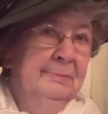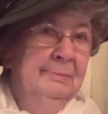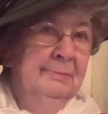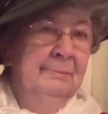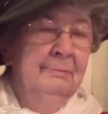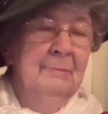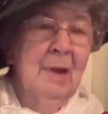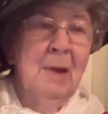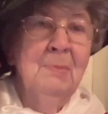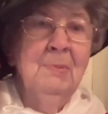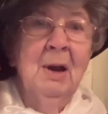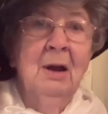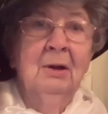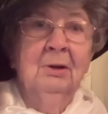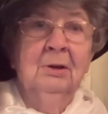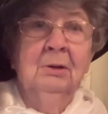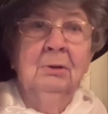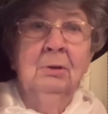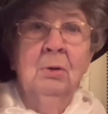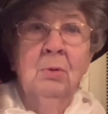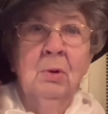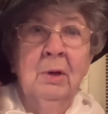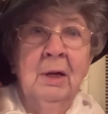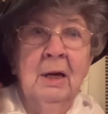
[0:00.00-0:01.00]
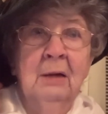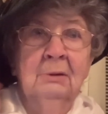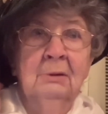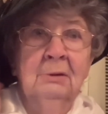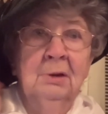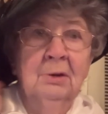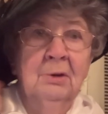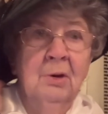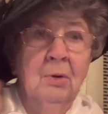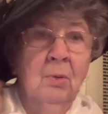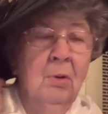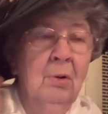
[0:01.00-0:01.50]
Maybe I'll throw it out the
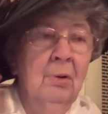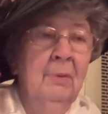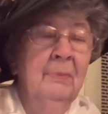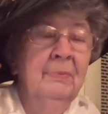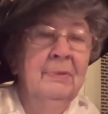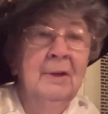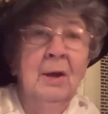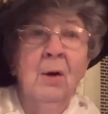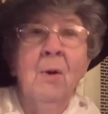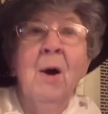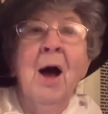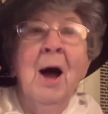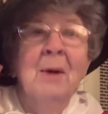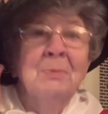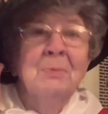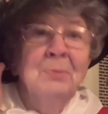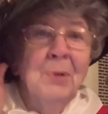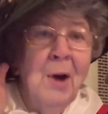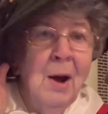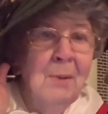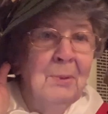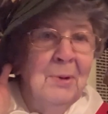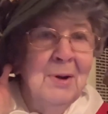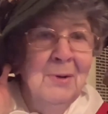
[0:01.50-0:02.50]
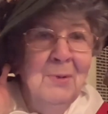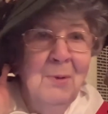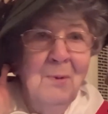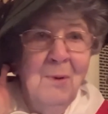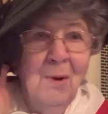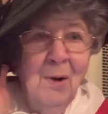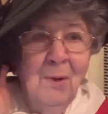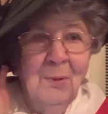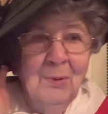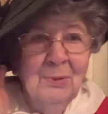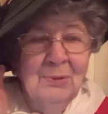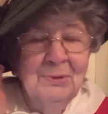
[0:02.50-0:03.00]
door. No, I probably
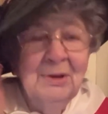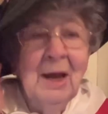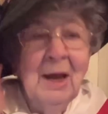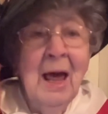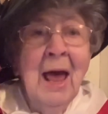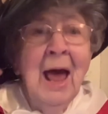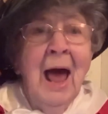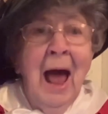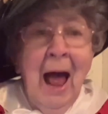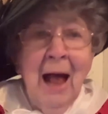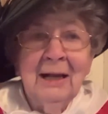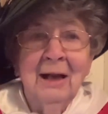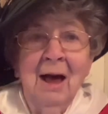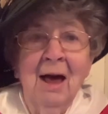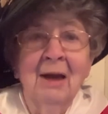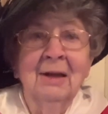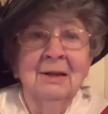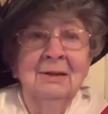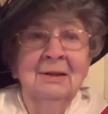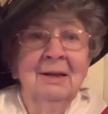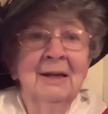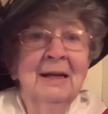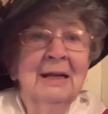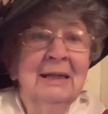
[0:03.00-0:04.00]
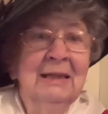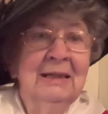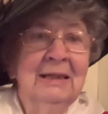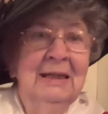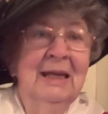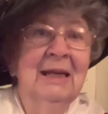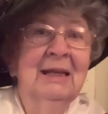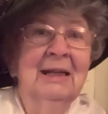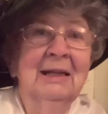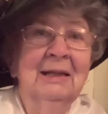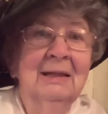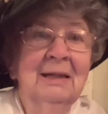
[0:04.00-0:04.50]
won't. I got to
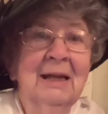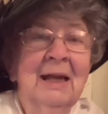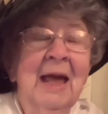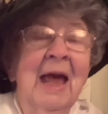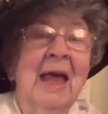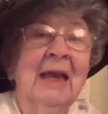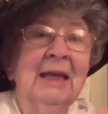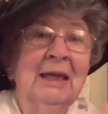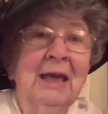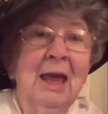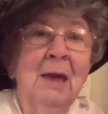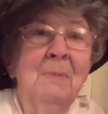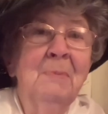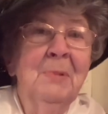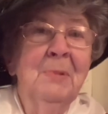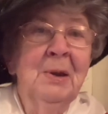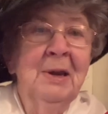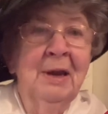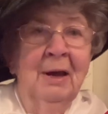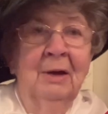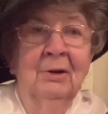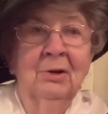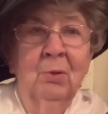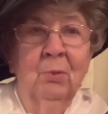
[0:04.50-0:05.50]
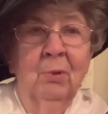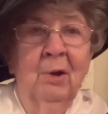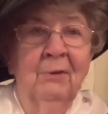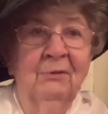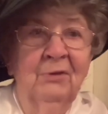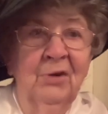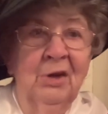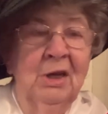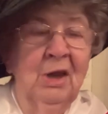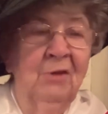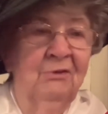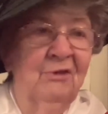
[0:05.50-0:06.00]
get it and keep it under
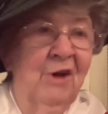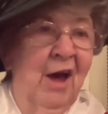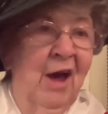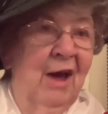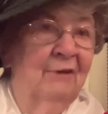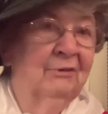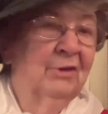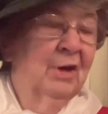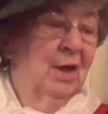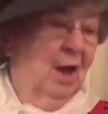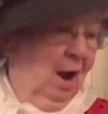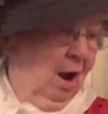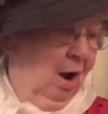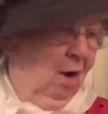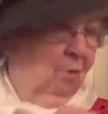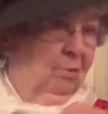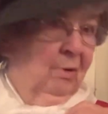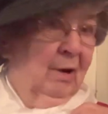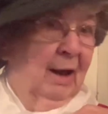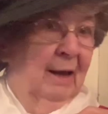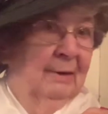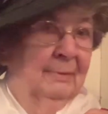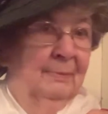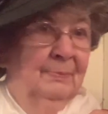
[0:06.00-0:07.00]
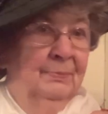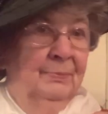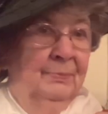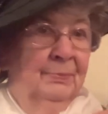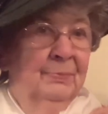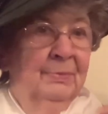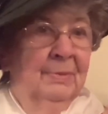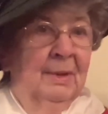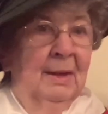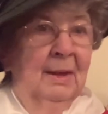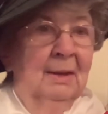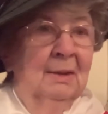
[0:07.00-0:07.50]
155. All right.
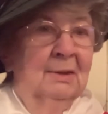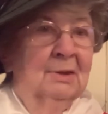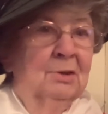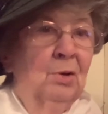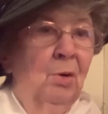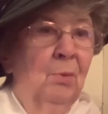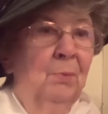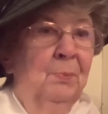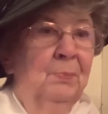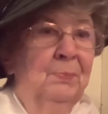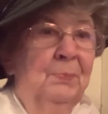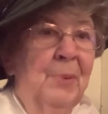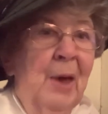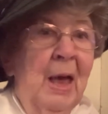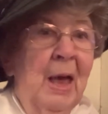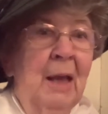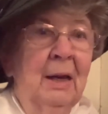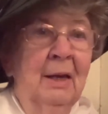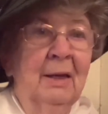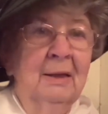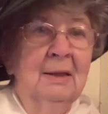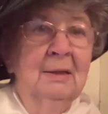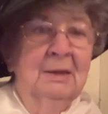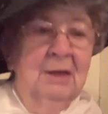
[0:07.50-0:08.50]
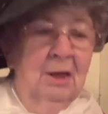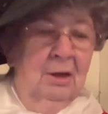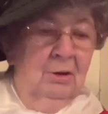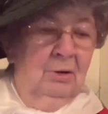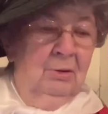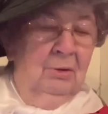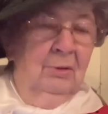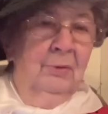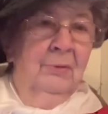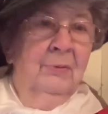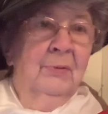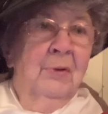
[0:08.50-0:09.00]
So Bella is
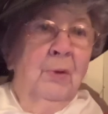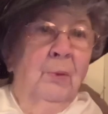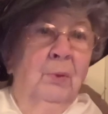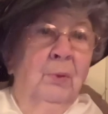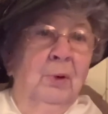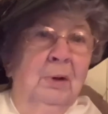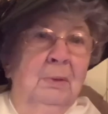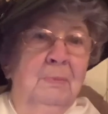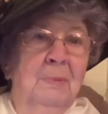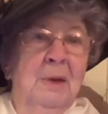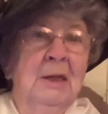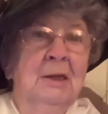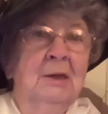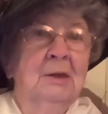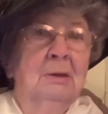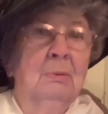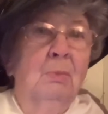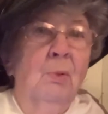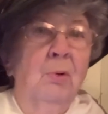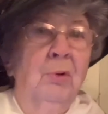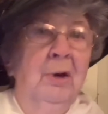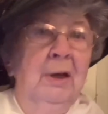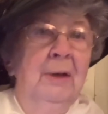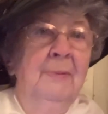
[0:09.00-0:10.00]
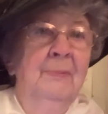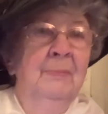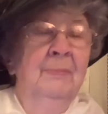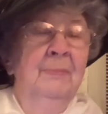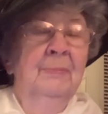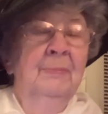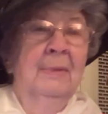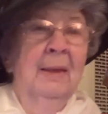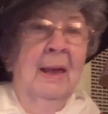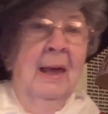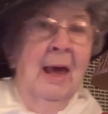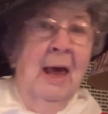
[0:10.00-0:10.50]
here with me this morning,
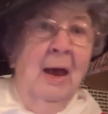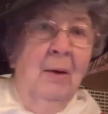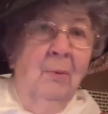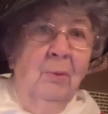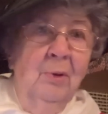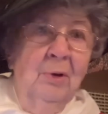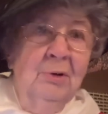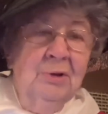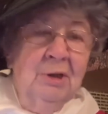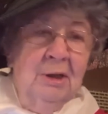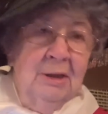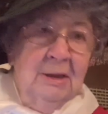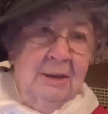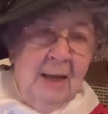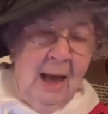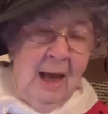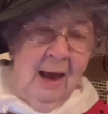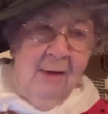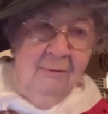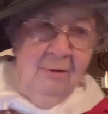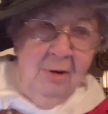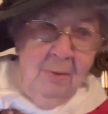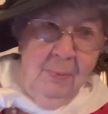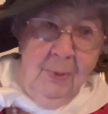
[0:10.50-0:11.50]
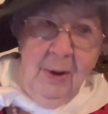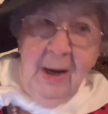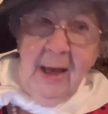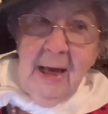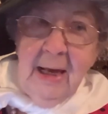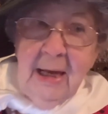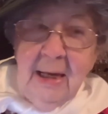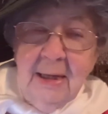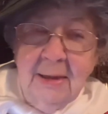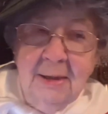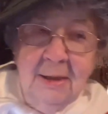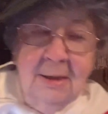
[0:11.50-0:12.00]
and we're just having a
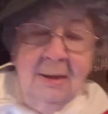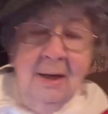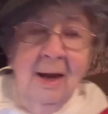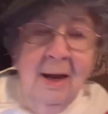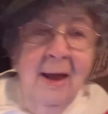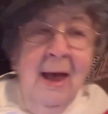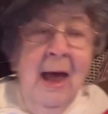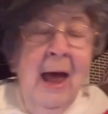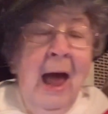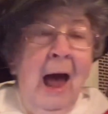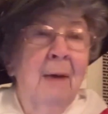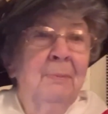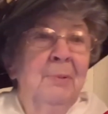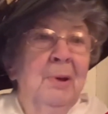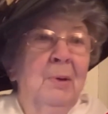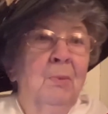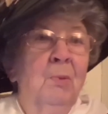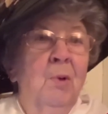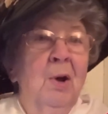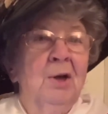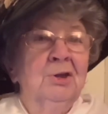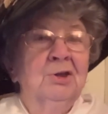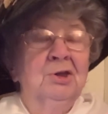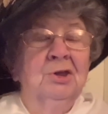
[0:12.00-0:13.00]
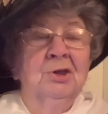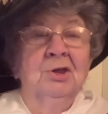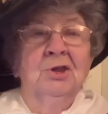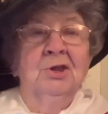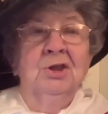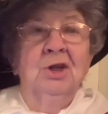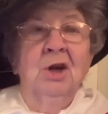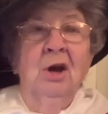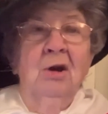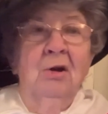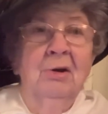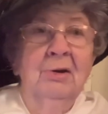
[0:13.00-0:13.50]
blast. I've been watching
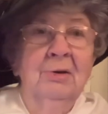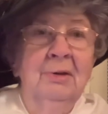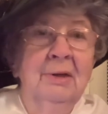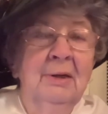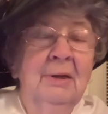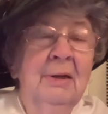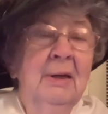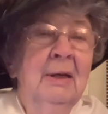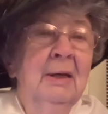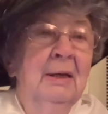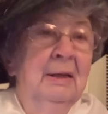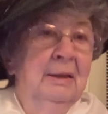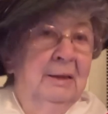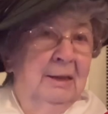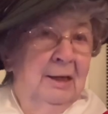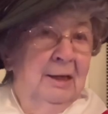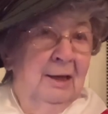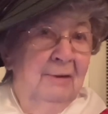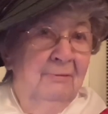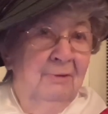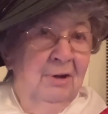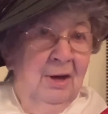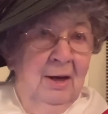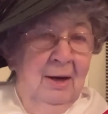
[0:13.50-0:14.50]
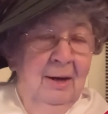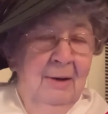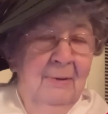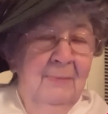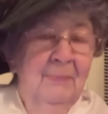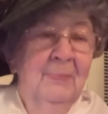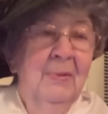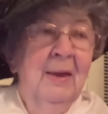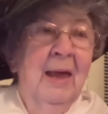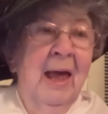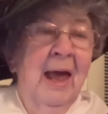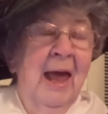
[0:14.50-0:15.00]
Jared TV
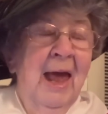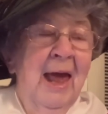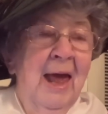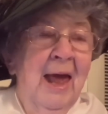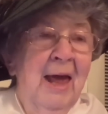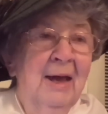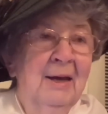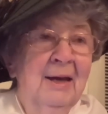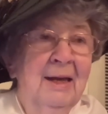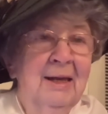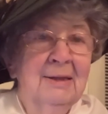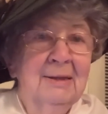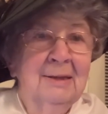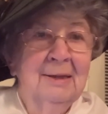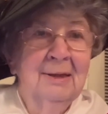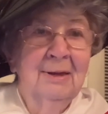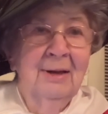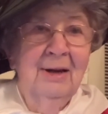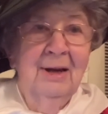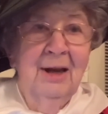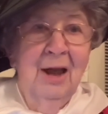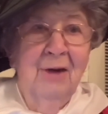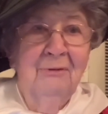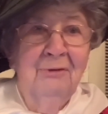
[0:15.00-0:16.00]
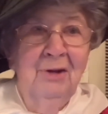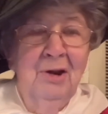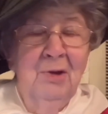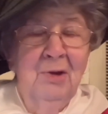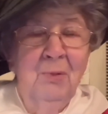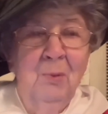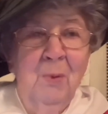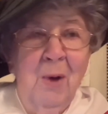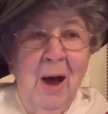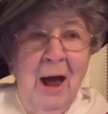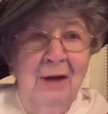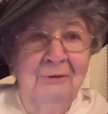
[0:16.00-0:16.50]
and his lovely
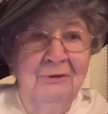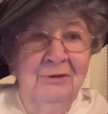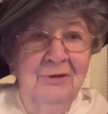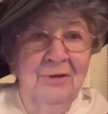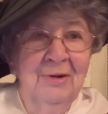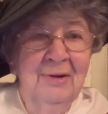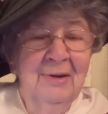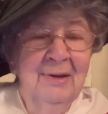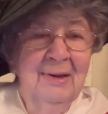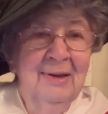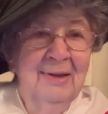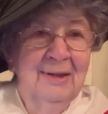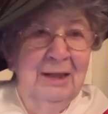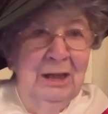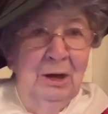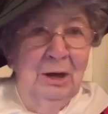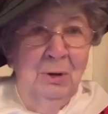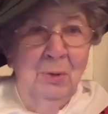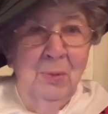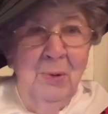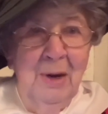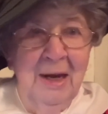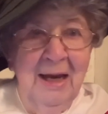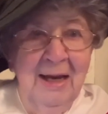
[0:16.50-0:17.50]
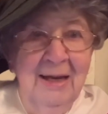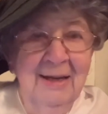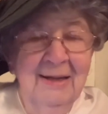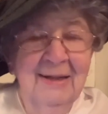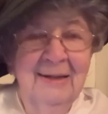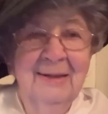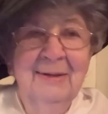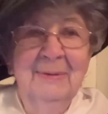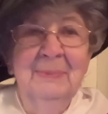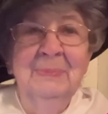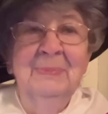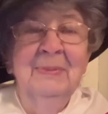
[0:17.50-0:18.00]
wife, the Queen,
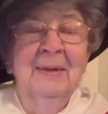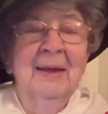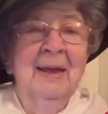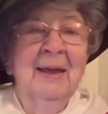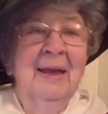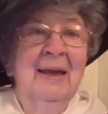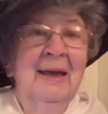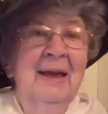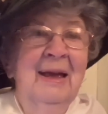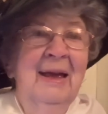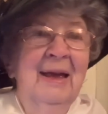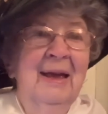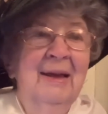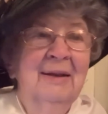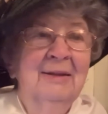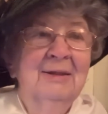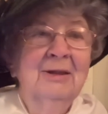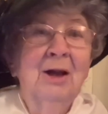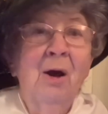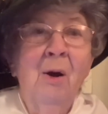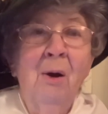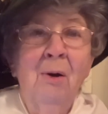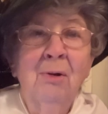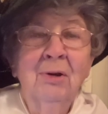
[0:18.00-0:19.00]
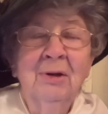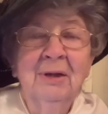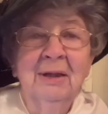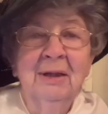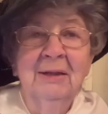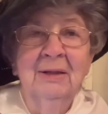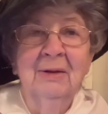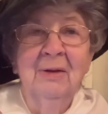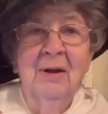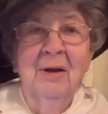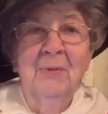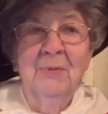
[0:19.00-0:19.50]
talk
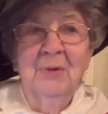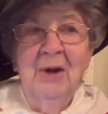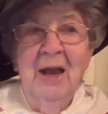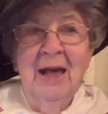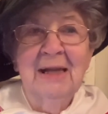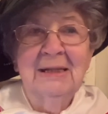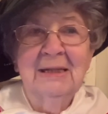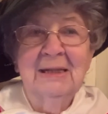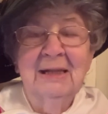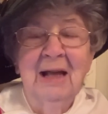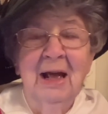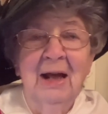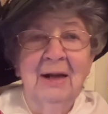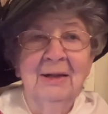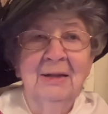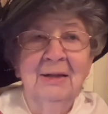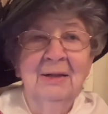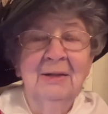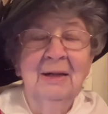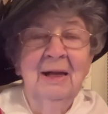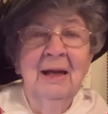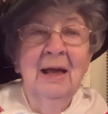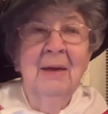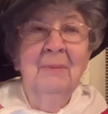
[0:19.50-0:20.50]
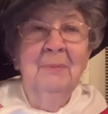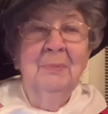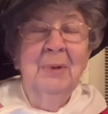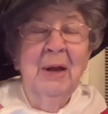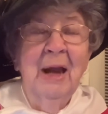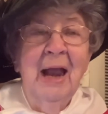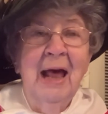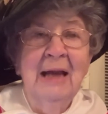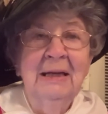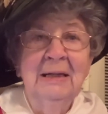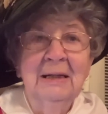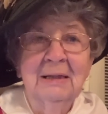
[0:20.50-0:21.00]
and last night, but
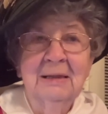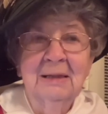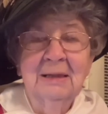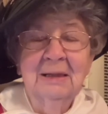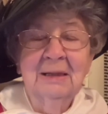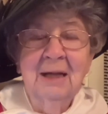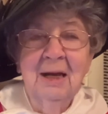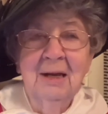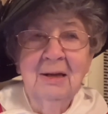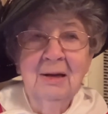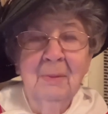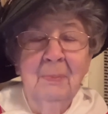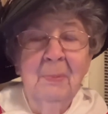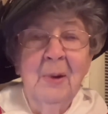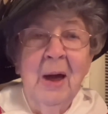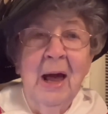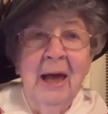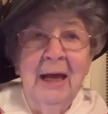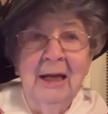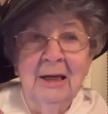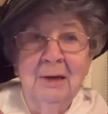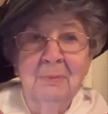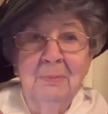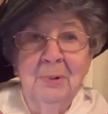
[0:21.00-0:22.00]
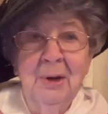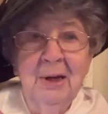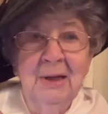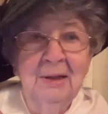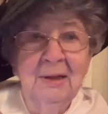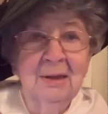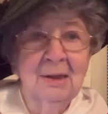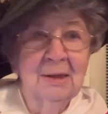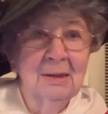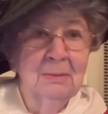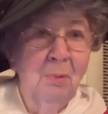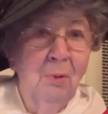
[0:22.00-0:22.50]
I didn't stay up. I had to play it
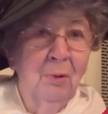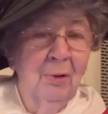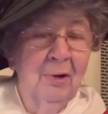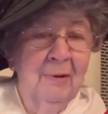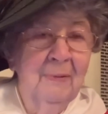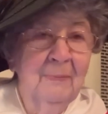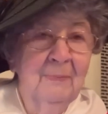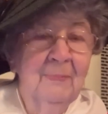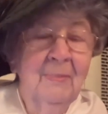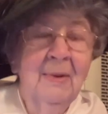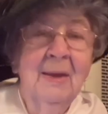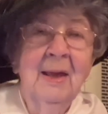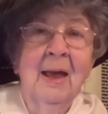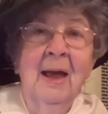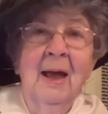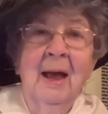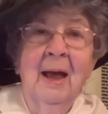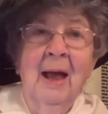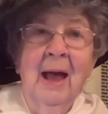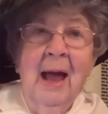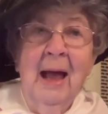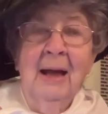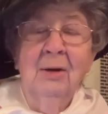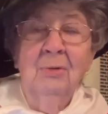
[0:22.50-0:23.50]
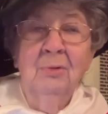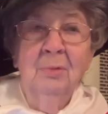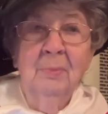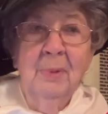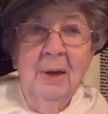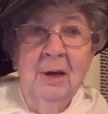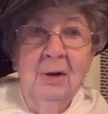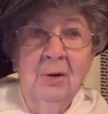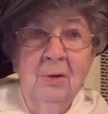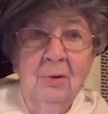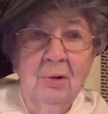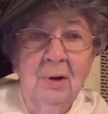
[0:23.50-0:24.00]
this morning. I go to
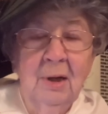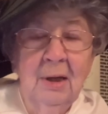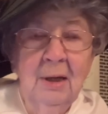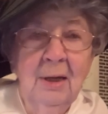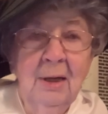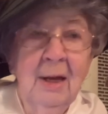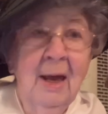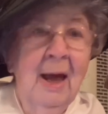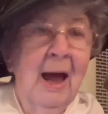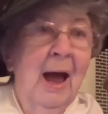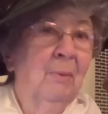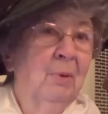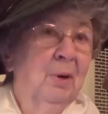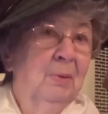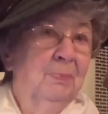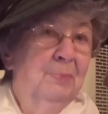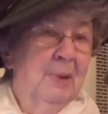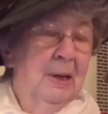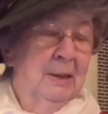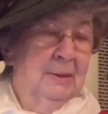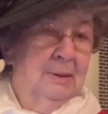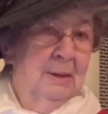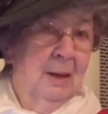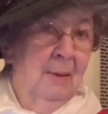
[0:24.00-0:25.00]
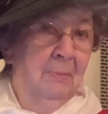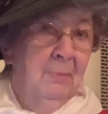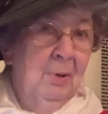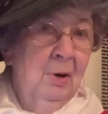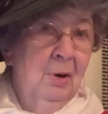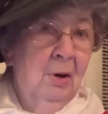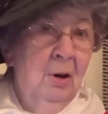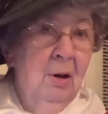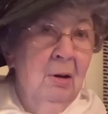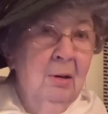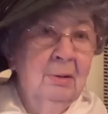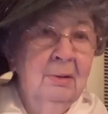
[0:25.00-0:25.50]
bed early. I went to bed 7
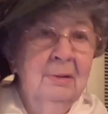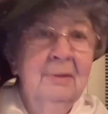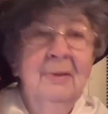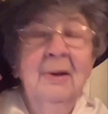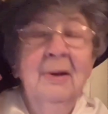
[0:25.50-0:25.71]
o'clock.